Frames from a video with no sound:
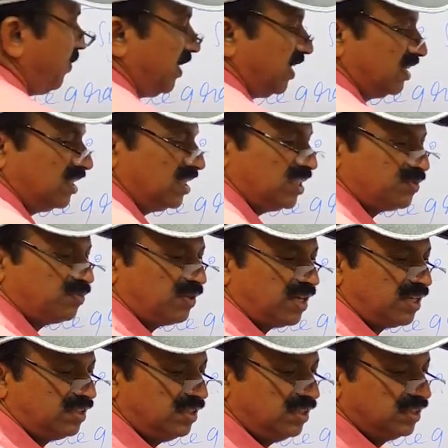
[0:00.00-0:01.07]
between
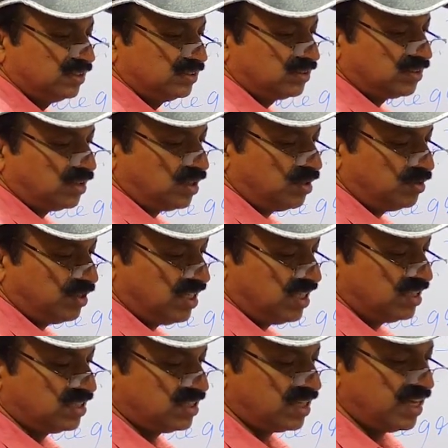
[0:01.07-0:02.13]
this one, so
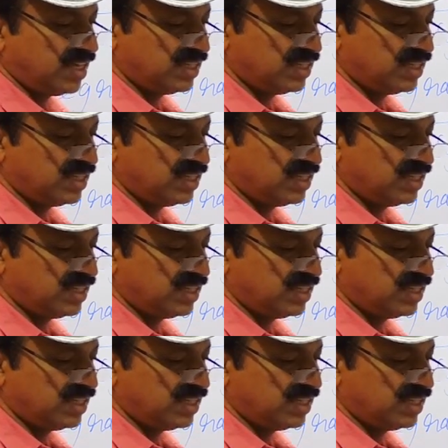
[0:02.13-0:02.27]
there's